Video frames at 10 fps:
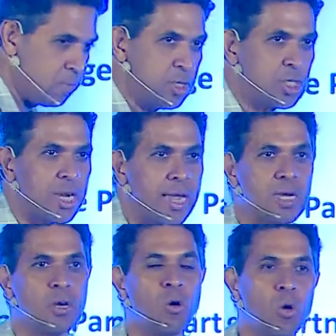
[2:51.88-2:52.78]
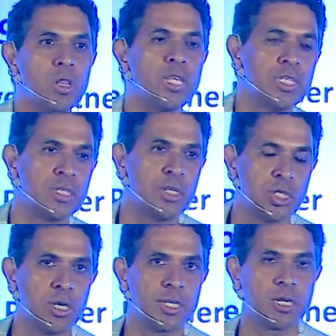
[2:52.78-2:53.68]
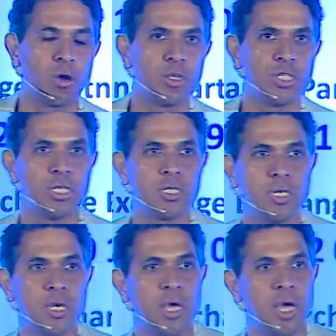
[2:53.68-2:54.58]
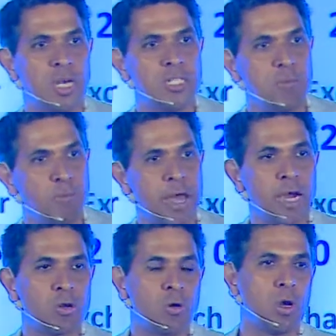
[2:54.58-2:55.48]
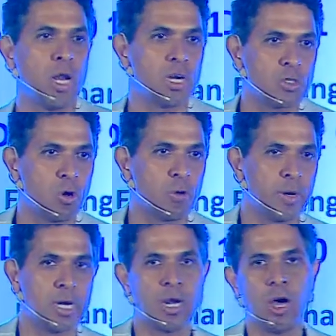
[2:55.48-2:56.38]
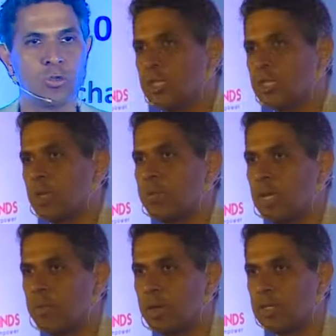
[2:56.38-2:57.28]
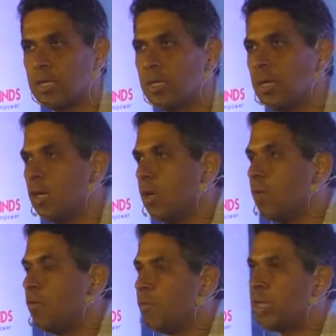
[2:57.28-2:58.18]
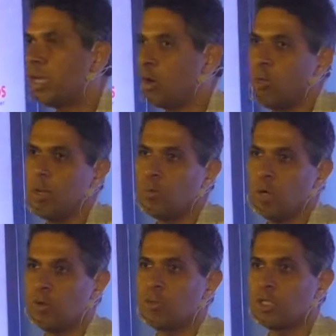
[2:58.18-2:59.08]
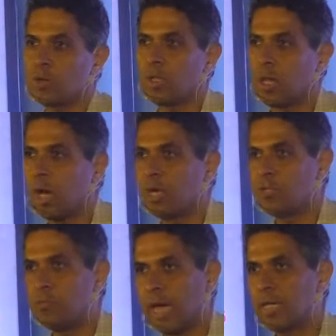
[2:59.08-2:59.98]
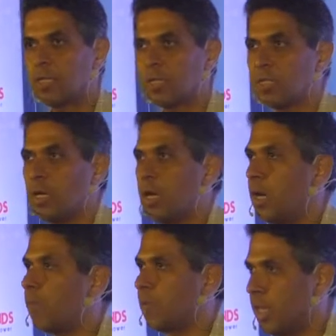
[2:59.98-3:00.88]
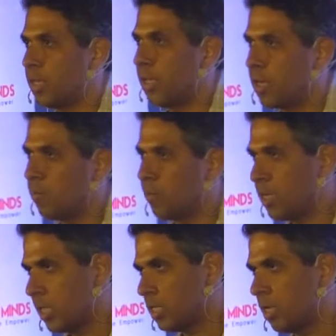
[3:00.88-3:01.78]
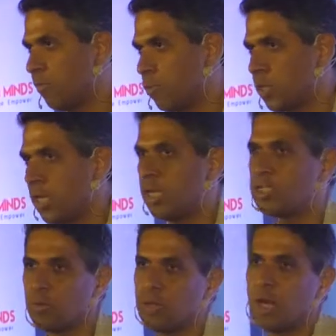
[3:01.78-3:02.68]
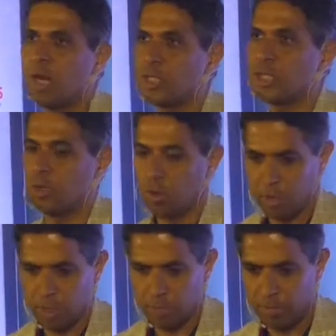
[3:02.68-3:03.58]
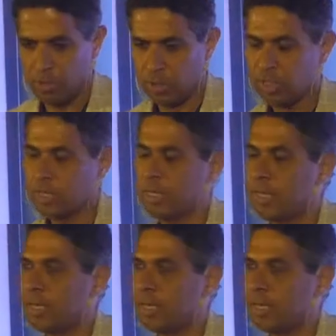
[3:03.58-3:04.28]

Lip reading: track all these digital technologies and its impact on large corporate and how it's disrupt them, actually. We globally work with some of the large banks, healthcare companies, that's our forte, and some of the large technology companies, you're going to see it